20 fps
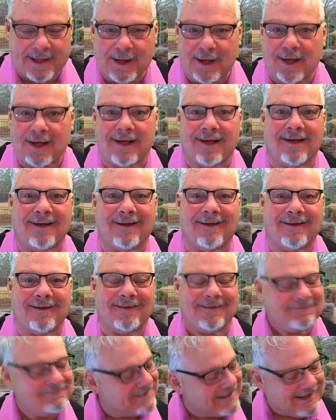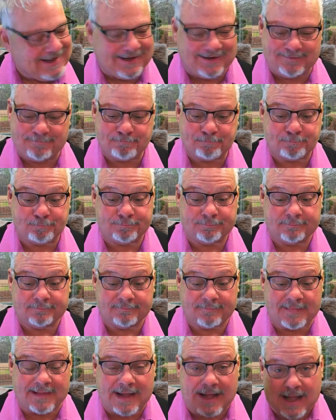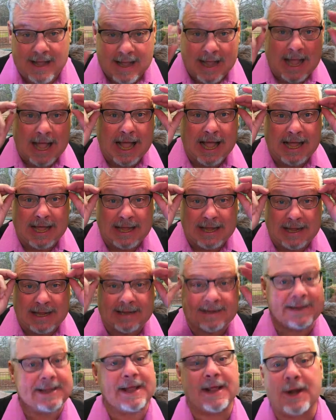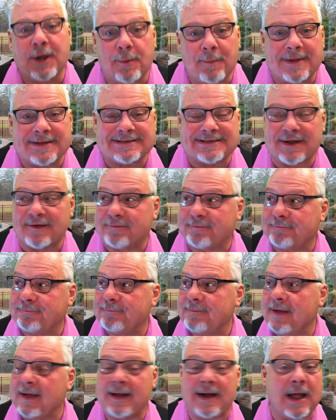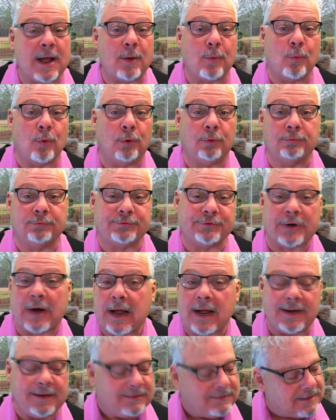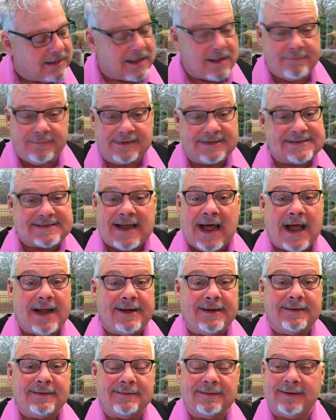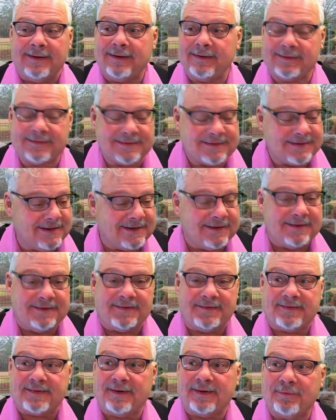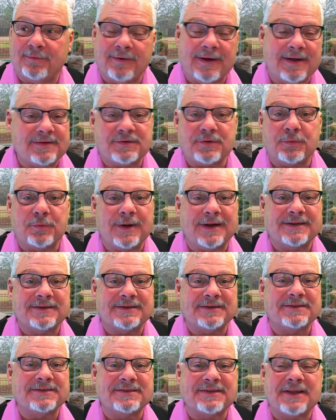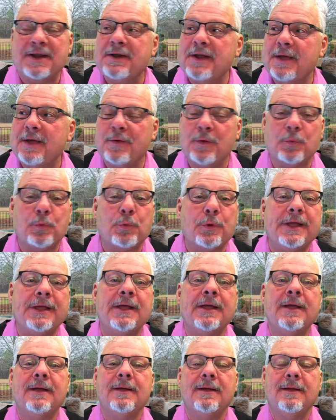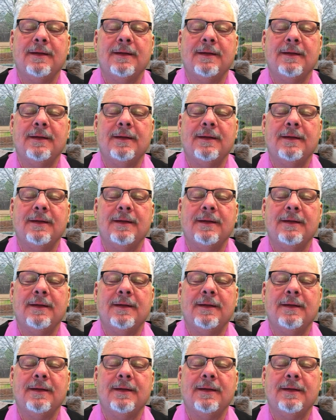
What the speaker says: Oh, man. I can't help myself, and I won't try. I'm excited. It is Resurrection Sunday that we